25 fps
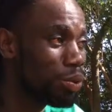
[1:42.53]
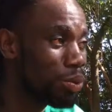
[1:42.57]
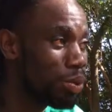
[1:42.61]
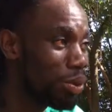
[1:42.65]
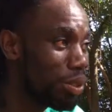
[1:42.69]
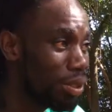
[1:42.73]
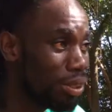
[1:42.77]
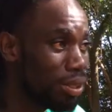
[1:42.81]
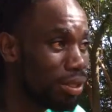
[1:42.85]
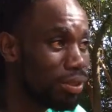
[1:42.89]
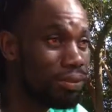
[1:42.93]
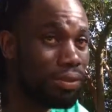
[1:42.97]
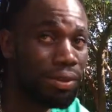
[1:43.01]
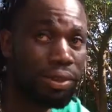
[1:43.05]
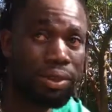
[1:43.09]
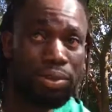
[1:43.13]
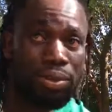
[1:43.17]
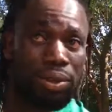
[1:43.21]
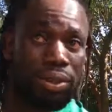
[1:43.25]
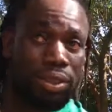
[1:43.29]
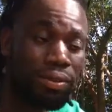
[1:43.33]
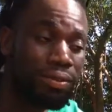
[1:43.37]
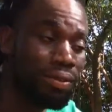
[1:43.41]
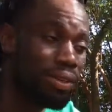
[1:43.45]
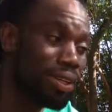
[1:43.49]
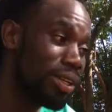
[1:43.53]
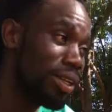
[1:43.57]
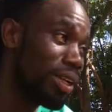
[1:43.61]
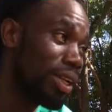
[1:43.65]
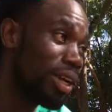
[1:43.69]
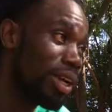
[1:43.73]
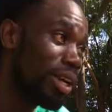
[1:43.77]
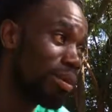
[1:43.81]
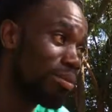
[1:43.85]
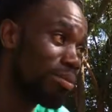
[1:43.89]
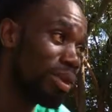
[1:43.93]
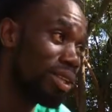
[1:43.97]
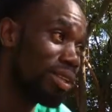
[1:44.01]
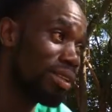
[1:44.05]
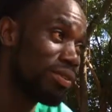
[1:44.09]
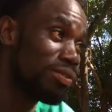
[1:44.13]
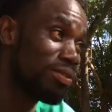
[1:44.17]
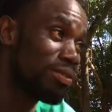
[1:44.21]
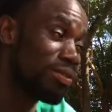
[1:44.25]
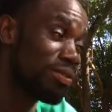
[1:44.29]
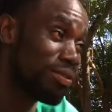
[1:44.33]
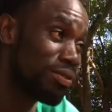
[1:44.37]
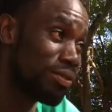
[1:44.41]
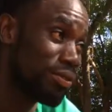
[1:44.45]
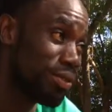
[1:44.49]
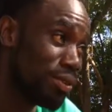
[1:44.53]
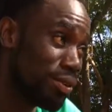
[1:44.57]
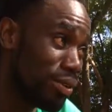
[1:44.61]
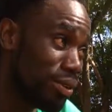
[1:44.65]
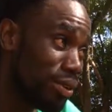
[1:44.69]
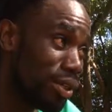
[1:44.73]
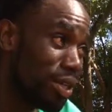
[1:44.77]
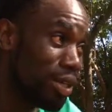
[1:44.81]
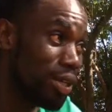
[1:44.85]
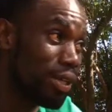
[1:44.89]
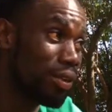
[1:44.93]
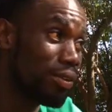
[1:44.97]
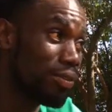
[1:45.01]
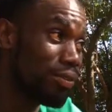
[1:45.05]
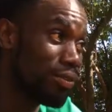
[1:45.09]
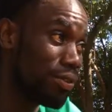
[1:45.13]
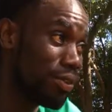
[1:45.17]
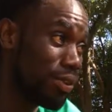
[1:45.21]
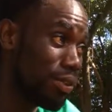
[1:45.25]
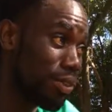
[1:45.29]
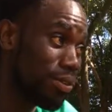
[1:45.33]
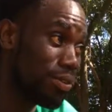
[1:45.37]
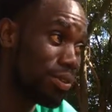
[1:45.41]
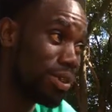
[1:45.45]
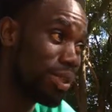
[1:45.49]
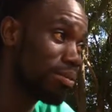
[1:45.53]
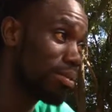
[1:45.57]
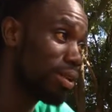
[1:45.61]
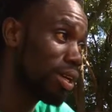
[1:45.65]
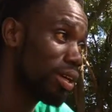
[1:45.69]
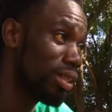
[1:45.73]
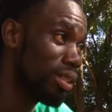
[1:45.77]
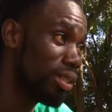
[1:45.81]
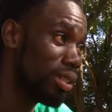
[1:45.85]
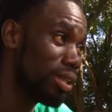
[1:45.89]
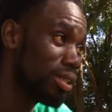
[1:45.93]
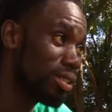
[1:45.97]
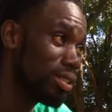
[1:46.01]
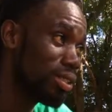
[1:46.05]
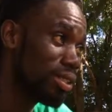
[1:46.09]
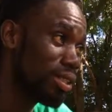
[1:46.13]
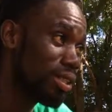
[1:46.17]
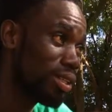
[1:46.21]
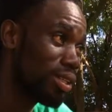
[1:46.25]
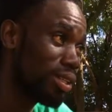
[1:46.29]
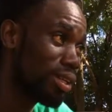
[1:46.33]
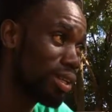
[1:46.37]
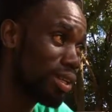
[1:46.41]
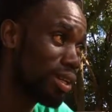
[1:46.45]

with even the company for 3 months.